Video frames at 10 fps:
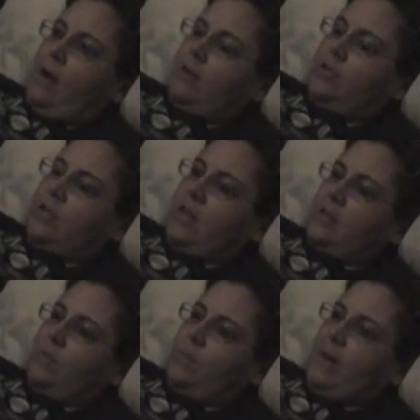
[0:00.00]
Her
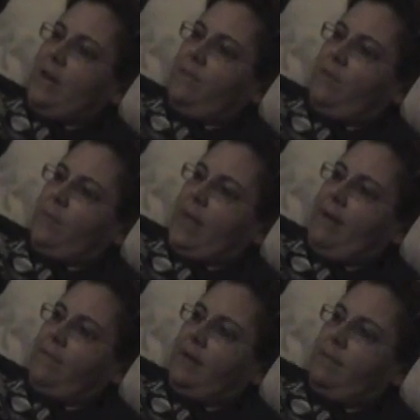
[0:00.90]
cheeks were pink from
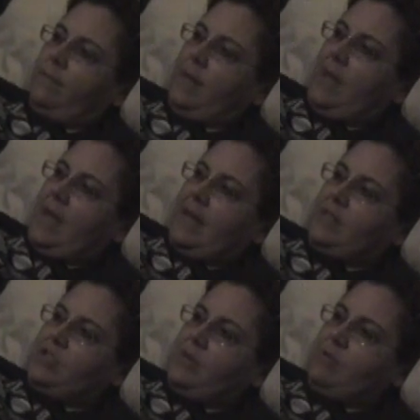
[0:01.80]
laughing,
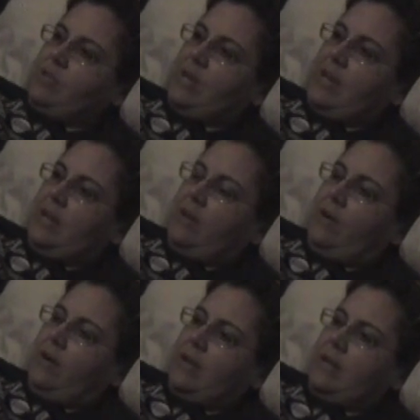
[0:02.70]
and she was shaking
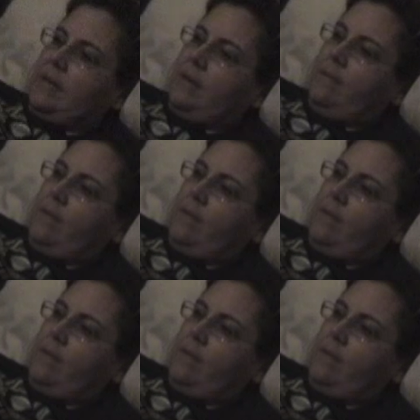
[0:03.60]
her head.